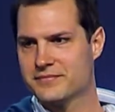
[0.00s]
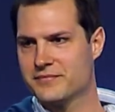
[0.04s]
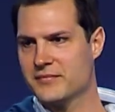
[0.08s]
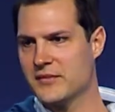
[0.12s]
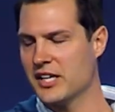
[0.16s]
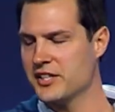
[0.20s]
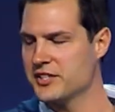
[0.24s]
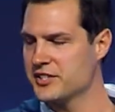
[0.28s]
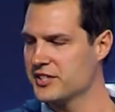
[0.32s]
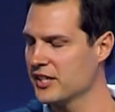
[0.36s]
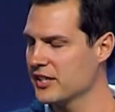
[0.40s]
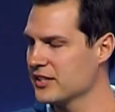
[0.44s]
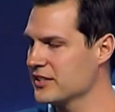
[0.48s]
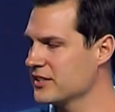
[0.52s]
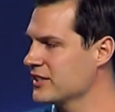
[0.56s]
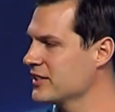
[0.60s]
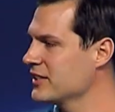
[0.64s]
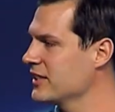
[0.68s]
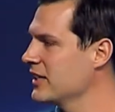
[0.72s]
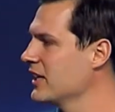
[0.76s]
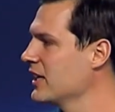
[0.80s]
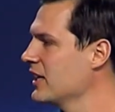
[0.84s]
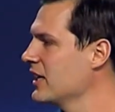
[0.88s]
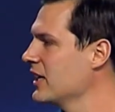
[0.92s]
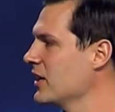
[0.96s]
He says,
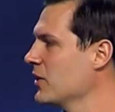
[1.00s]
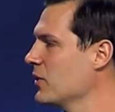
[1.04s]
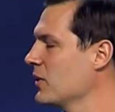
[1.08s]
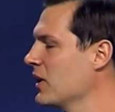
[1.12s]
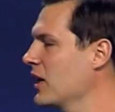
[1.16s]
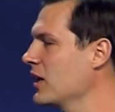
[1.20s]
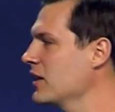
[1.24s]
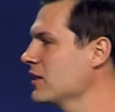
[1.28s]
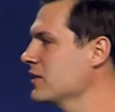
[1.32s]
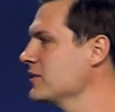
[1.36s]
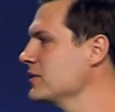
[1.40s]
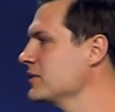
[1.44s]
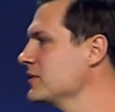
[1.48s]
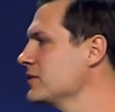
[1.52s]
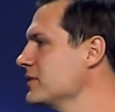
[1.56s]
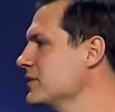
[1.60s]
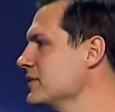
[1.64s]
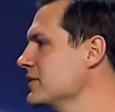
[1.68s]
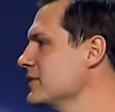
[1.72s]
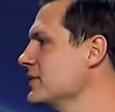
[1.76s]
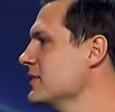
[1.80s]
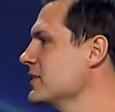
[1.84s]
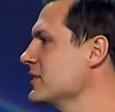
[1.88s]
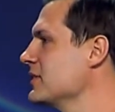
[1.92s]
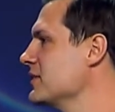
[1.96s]
well,
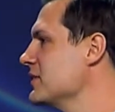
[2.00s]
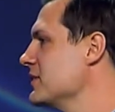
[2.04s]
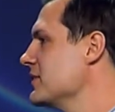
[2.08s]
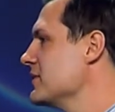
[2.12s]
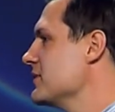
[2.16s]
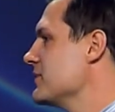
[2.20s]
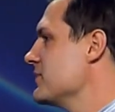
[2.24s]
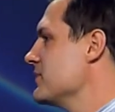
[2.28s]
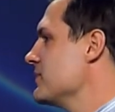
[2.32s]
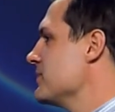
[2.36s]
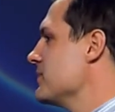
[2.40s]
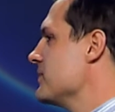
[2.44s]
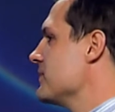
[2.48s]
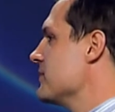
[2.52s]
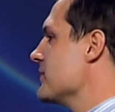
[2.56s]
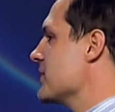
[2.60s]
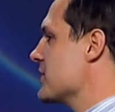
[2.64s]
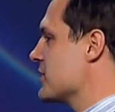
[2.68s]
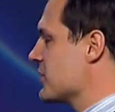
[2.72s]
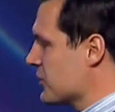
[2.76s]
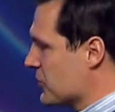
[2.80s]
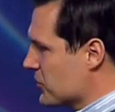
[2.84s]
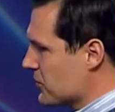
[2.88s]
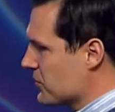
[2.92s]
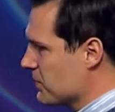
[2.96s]
this
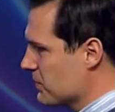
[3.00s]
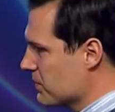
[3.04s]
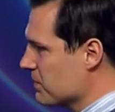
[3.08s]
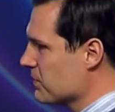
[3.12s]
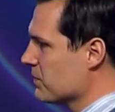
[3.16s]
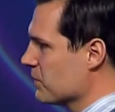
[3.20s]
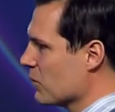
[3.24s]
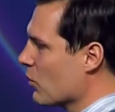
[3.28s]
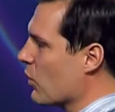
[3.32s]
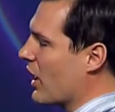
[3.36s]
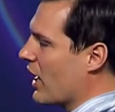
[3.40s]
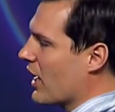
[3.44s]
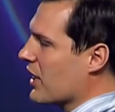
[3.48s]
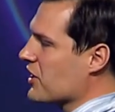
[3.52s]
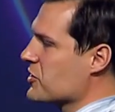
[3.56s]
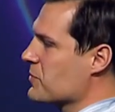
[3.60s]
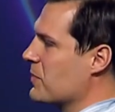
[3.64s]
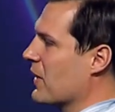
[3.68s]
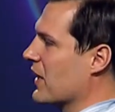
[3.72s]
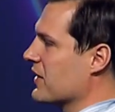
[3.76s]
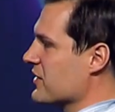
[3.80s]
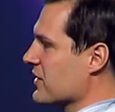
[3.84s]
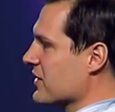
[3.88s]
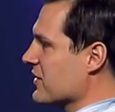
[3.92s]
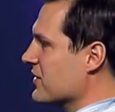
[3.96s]
is what I
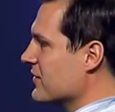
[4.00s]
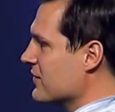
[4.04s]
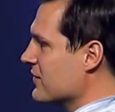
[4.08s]
expected.